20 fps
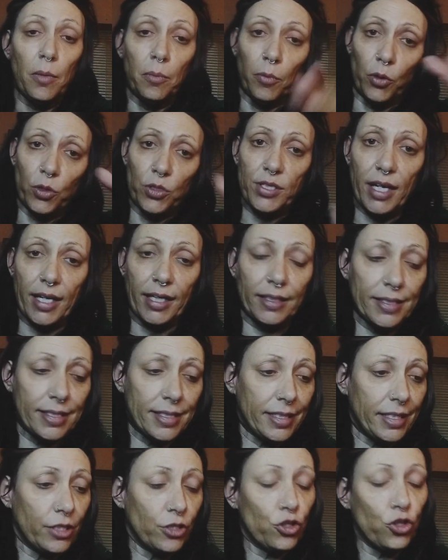Motorcyclists
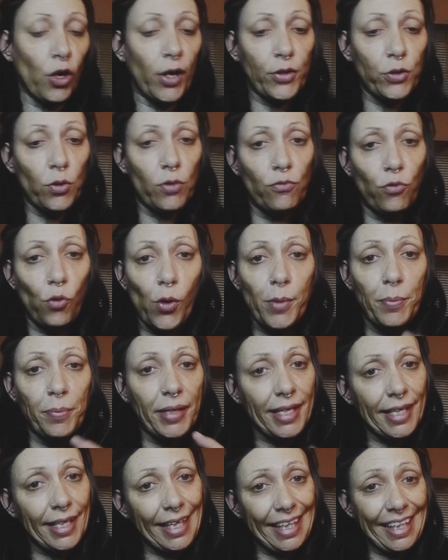need to try to avoid
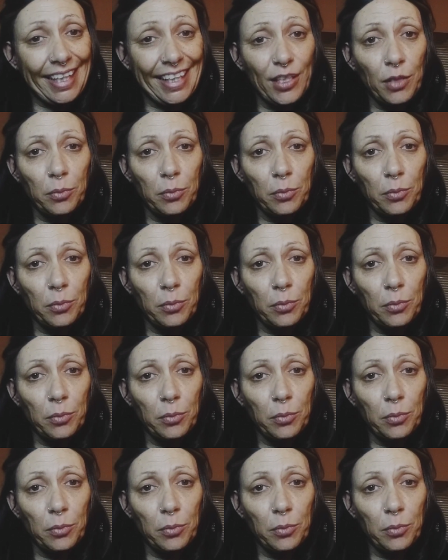being in